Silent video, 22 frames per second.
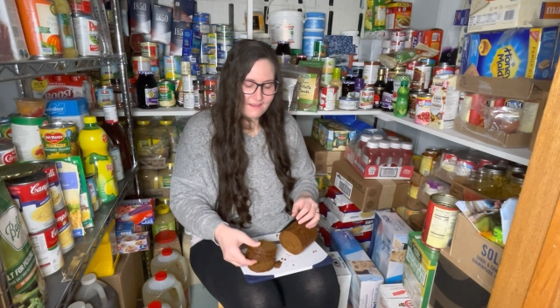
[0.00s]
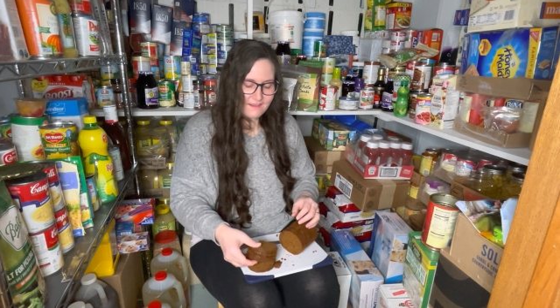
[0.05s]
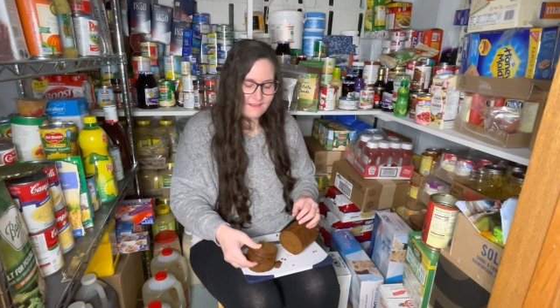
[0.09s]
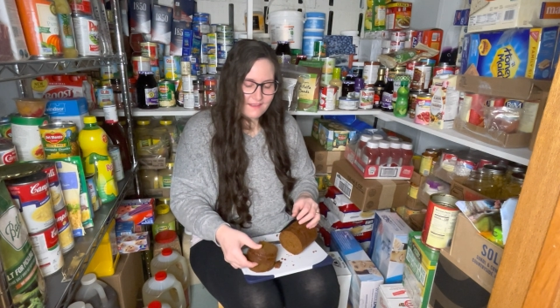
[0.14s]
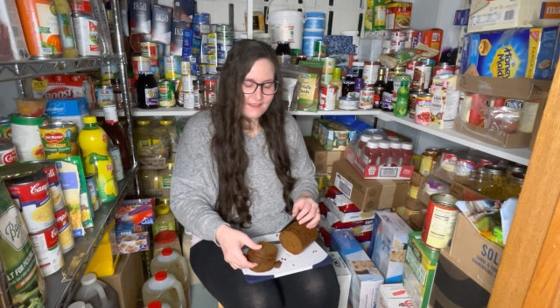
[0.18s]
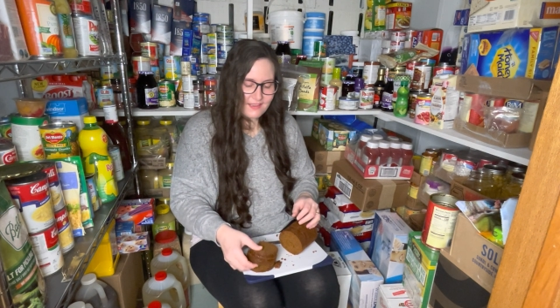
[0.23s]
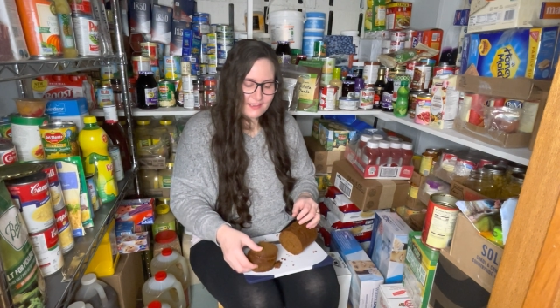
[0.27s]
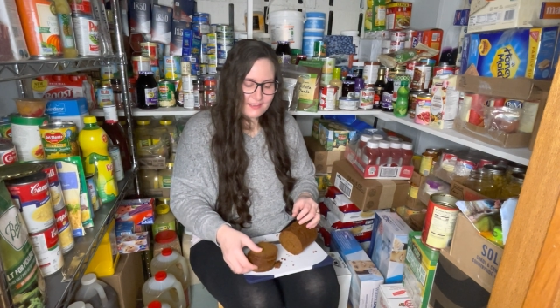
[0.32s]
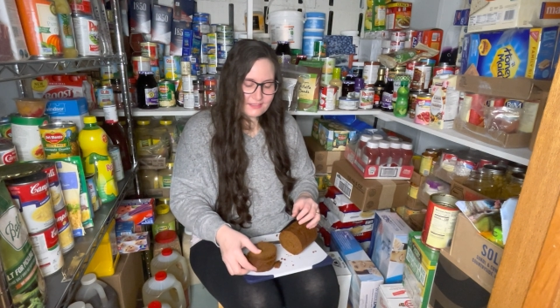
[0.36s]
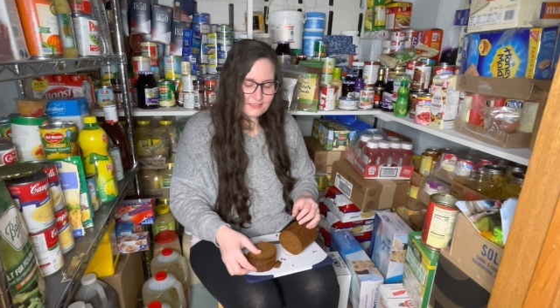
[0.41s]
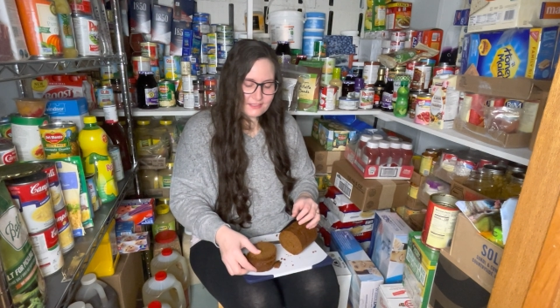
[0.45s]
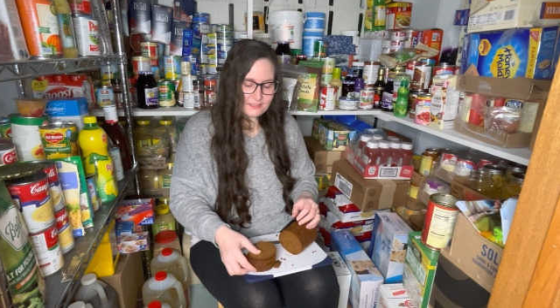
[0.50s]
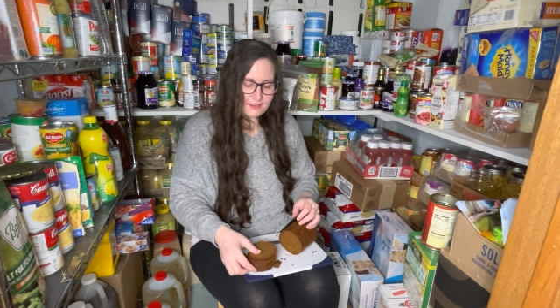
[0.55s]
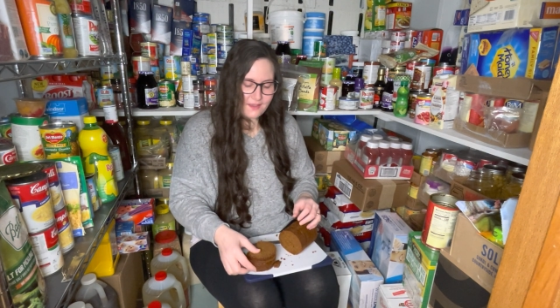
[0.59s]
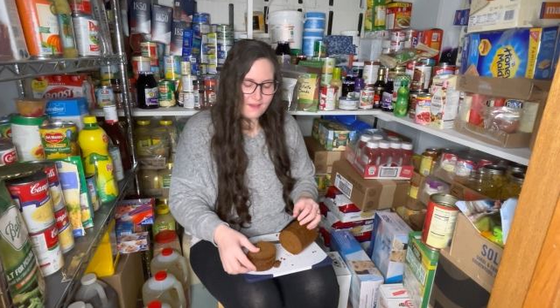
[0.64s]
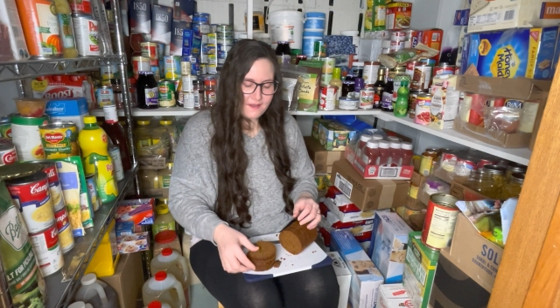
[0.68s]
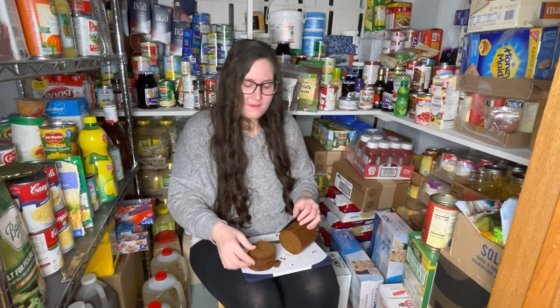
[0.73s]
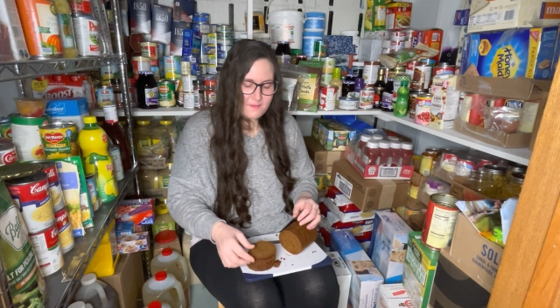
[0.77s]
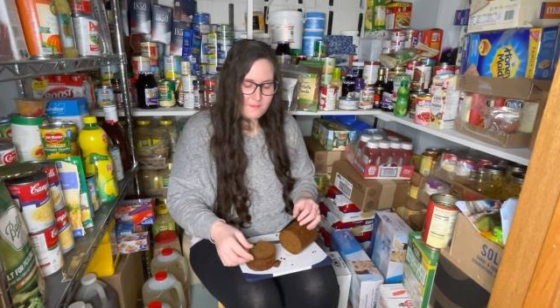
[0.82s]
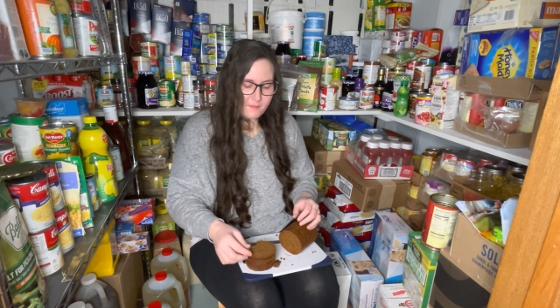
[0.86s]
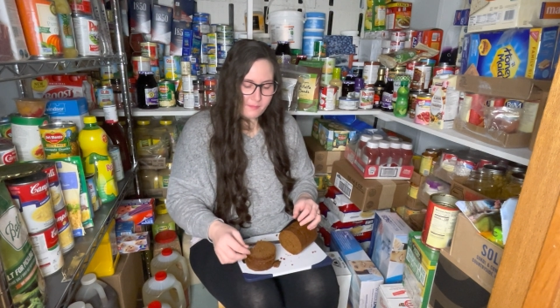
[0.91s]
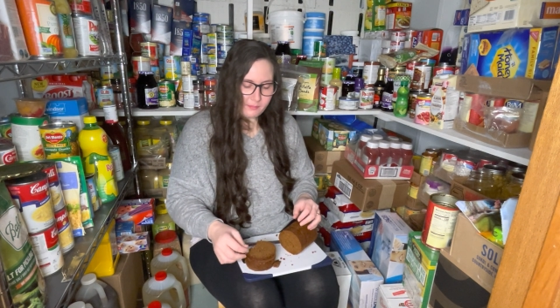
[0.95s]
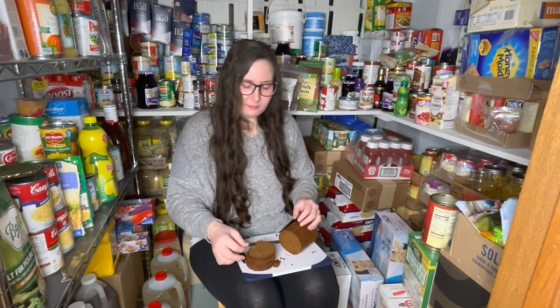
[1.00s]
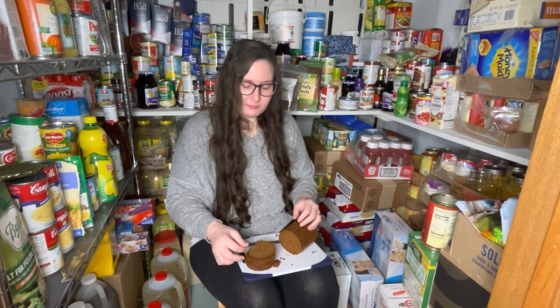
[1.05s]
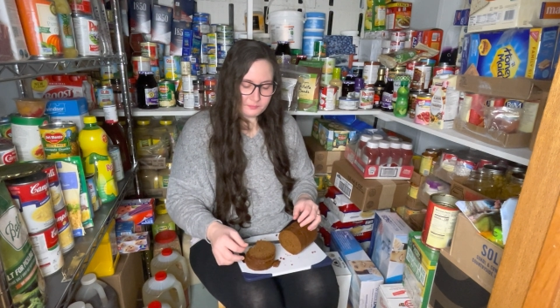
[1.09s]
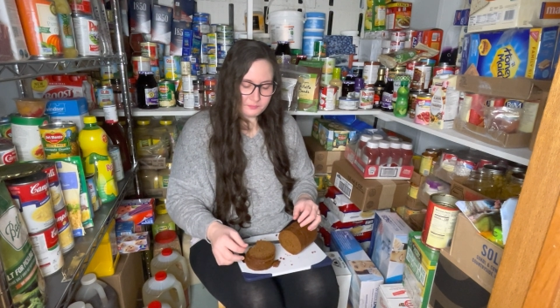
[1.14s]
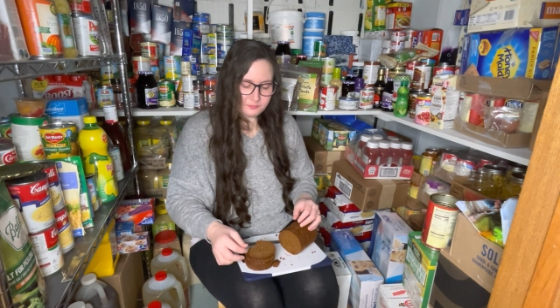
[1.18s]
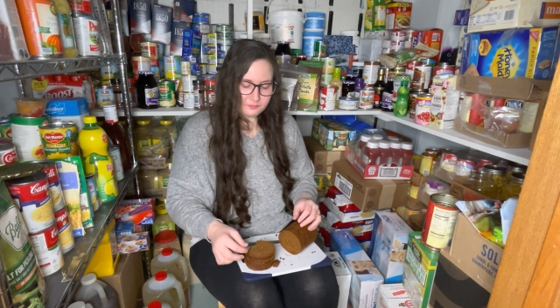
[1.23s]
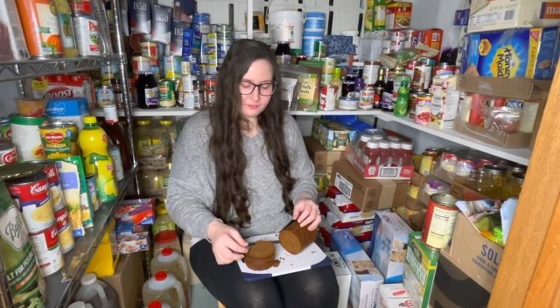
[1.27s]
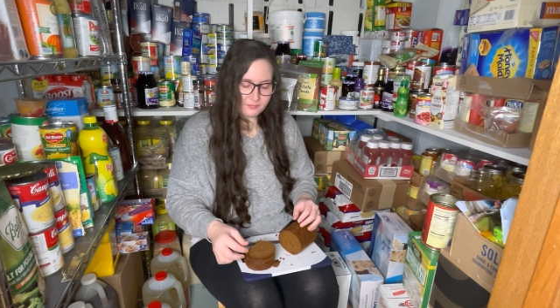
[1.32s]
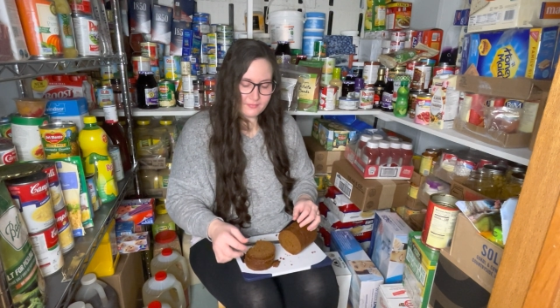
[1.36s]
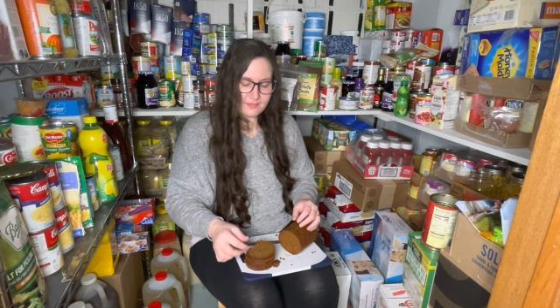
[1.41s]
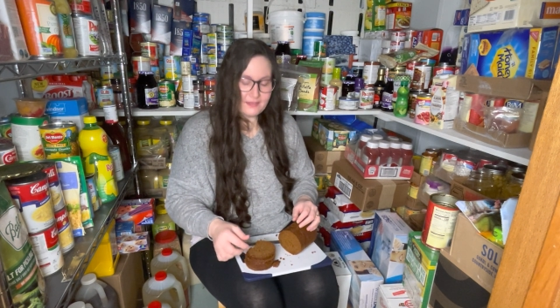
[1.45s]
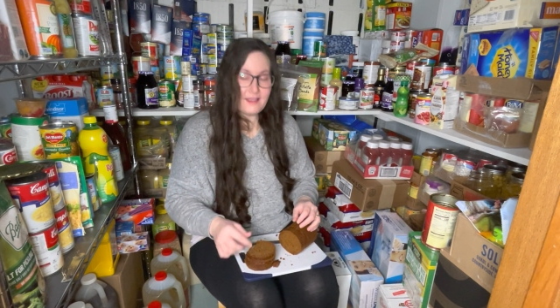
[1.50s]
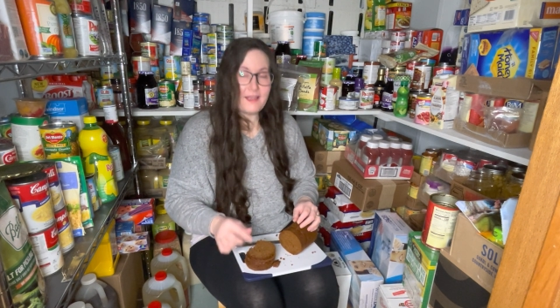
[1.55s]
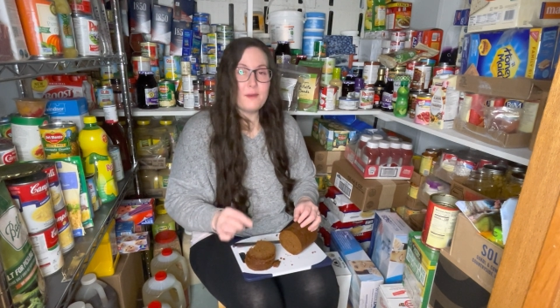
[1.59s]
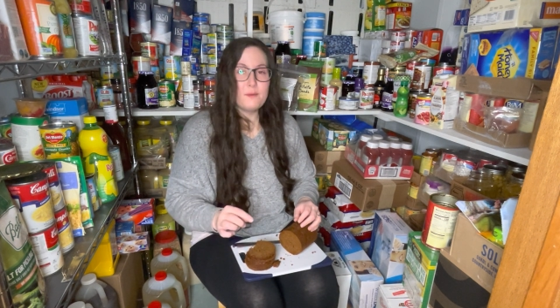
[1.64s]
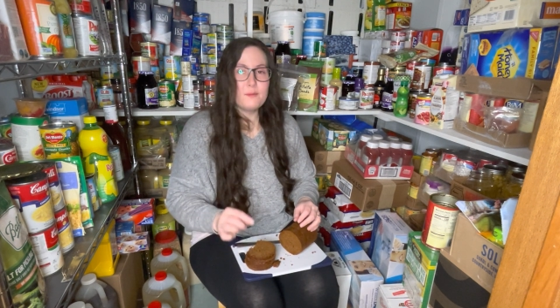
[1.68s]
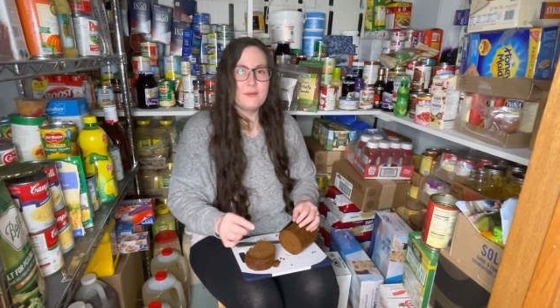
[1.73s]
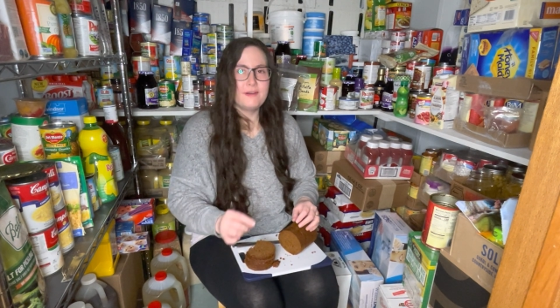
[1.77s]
It's not